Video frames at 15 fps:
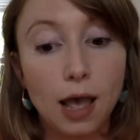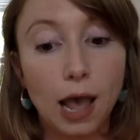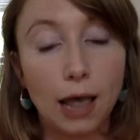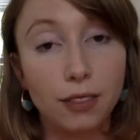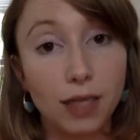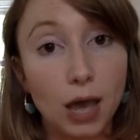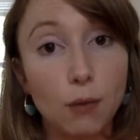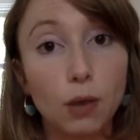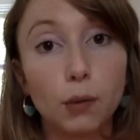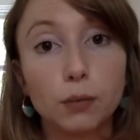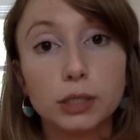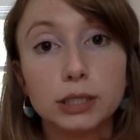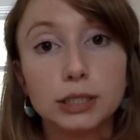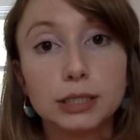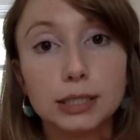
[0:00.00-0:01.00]
and then we
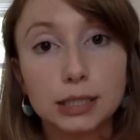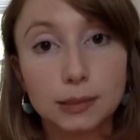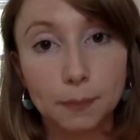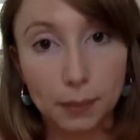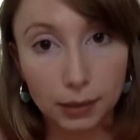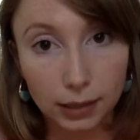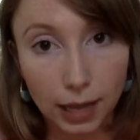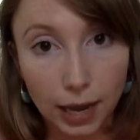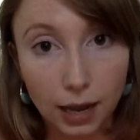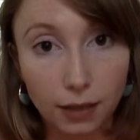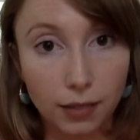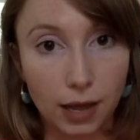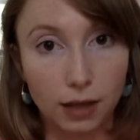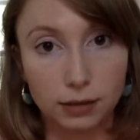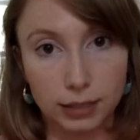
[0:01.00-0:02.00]
would display
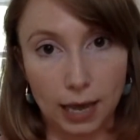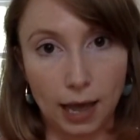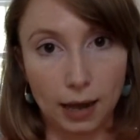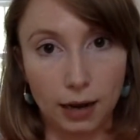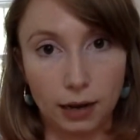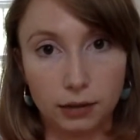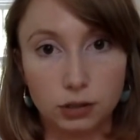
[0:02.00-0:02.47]
that data.